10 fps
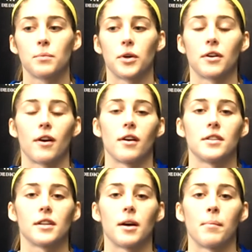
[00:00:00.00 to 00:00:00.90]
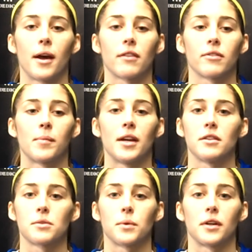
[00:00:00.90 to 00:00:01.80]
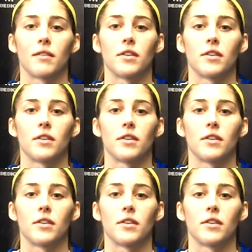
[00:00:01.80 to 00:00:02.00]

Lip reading: Work hard to come back from it, just work